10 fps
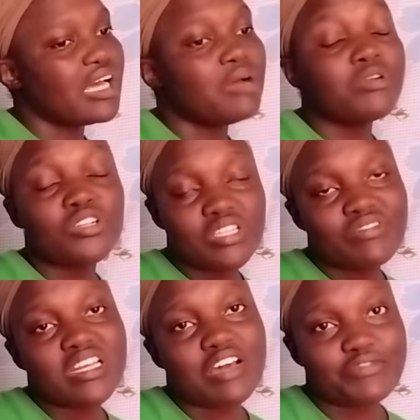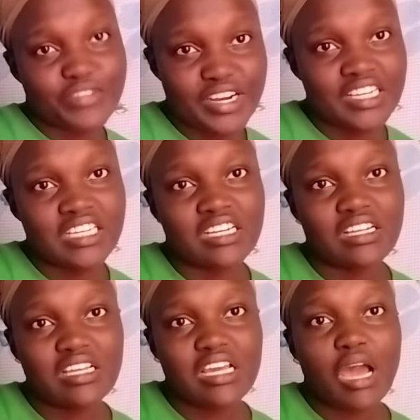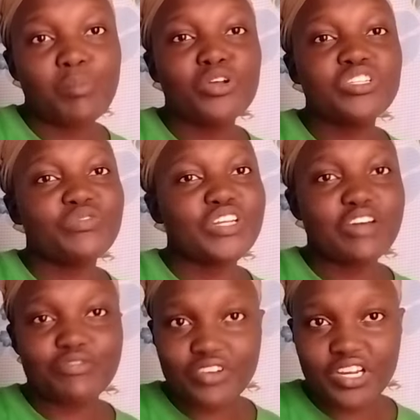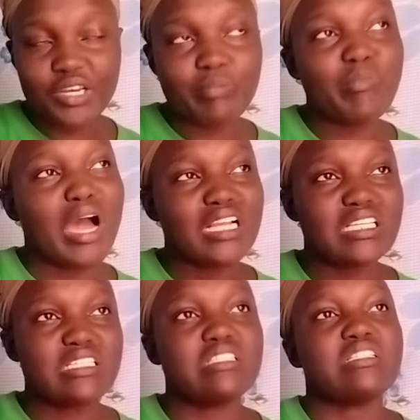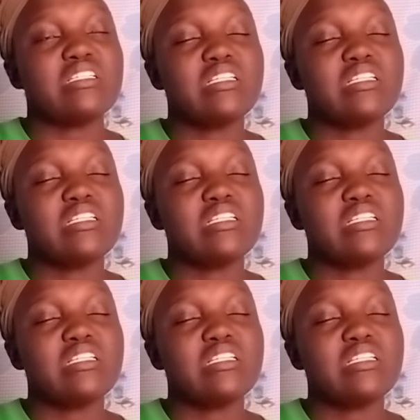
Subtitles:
I'm not even afraid. I'm not even afraid, but